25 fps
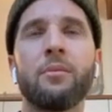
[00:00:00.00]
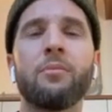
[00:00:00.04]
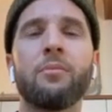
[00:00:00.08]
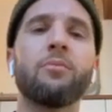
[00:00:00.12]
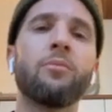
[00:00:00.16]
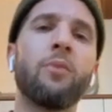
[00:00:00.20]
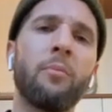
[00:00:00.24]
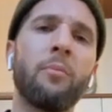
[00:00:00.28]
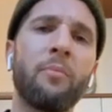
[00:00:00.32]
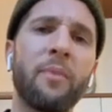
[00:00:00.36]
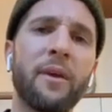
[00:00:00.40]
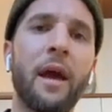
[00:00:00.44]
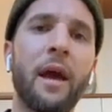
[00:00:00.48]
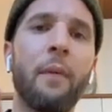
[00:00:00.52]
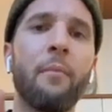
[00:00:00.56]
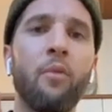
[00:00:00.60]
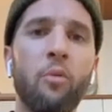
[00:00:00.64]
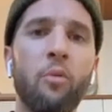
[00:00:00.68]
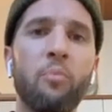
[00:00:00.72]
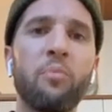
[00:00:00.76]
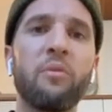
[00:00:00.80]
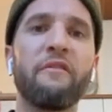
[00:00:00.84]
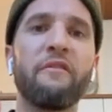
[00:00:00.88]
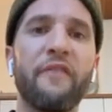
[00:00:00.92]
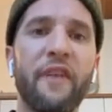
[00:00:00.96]
not become
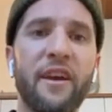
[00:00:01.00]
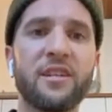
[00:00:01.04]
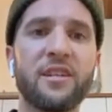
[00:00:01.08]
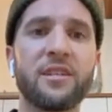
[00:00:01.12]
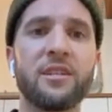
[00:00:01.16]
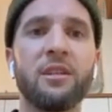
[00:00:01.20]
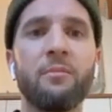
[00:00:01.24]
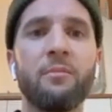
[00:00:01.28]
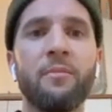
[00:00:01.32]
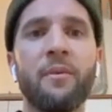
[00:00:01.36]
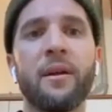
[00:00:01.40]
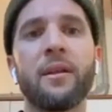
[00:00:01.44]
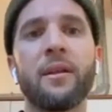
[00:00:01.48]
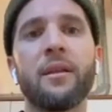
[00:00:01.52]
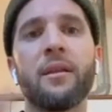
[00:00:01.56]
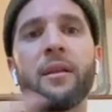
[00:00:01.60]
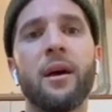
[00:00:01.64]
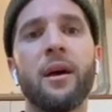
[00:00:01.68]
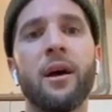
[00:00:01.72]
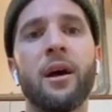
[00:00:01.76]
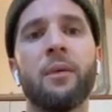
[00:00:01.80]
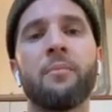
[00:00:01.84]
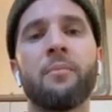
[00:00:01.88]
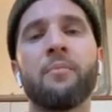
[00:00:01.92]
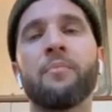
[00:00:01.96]
more professional, but
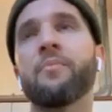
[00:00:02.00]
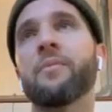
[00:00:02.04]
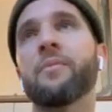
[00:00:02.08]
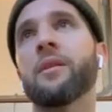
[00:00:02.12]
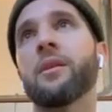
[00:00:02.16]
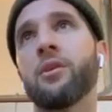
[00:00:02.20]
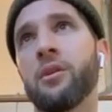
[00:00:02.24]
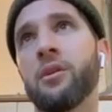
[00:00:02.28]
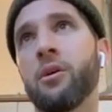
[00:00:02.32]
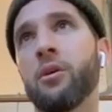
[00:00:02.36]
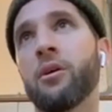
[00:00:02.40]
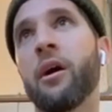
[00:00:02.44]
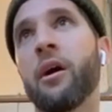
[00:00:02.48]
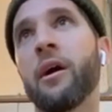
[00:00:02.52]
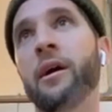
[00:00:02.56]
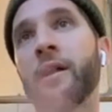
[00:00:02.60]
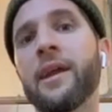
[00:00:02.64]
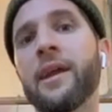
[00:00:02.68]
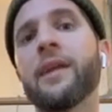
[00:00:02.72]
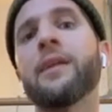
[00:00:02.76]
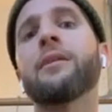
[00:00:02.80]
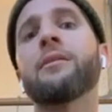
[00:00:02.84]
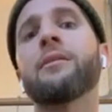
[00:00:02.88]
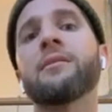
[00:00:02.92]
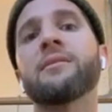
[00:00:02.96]
going
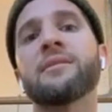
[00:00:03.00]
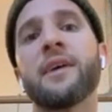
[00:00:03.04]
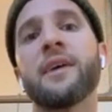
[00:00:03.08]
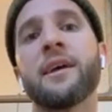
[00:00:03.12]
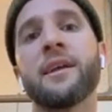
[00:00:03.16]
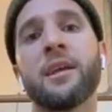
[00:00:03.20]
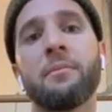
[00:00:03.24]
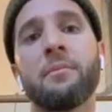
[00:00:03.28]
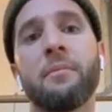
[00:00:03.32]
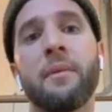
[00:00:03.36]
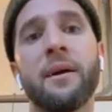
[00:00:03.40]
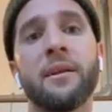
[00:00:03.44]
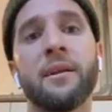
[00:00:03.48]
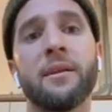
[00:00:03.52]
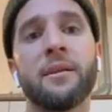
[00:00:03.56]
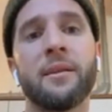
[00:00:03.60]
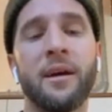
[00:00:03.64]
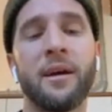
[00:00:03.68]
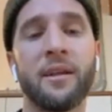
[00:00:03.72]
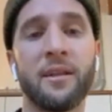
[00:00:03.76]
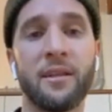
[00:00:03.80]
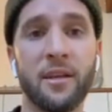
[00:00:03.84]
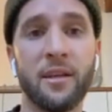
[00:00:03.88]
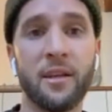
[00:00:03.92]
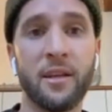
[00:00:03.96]
into the setup
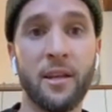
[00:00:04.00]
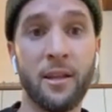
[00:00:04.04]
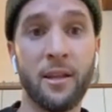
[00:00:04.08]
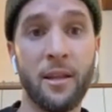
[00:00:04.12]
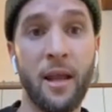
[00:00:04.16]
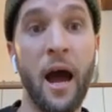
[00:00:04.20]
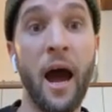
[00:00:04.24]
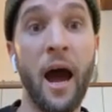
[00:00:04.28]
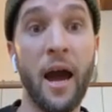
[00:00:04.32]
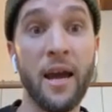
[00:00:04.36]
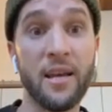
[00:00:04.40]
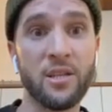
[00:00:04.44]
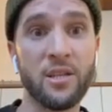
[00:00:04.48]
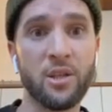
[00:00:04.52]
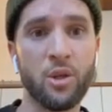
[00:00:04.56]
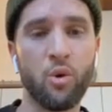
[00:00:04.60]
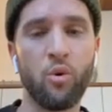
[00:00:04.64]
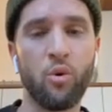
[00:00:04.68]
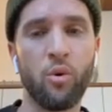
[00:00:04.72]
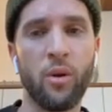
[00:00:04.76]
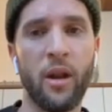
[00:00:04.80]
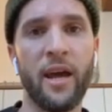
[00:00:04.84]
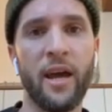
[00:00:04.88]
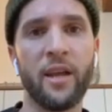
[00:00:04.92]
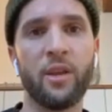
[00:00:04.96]
I did in high
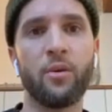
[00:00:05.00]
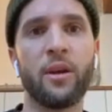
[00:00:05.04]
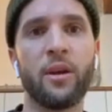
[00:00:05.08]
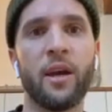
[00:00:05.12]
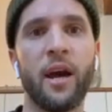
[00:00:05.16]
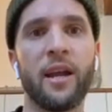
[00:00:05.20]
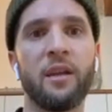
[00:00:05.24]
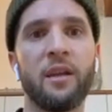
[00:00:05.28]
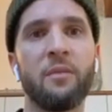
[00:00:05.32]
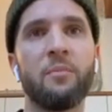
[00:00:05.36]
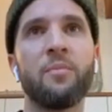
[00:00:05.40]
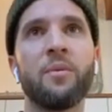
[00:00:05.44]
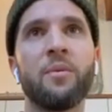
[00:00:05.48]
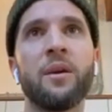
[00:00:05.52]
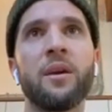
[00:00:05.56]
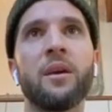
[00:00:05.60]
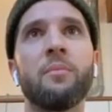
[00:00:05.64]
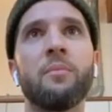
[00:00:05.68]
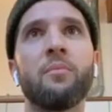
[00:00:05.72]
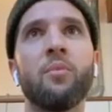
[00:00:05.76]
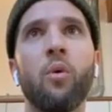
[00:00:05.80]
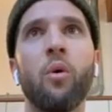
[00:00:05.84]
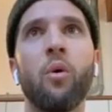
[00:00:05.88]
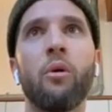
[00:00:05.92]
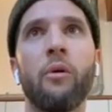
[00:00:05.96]
school, I had to kind of
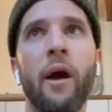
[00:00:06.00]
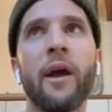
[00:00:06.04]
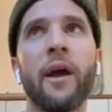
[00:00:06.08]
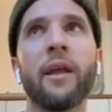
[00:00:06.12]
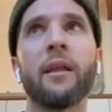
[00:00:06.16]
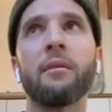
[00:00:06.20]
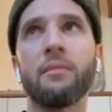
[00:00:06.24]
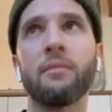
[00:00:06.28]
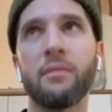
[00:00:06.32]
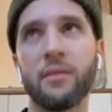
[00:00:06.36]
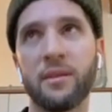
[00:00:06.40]
be more right.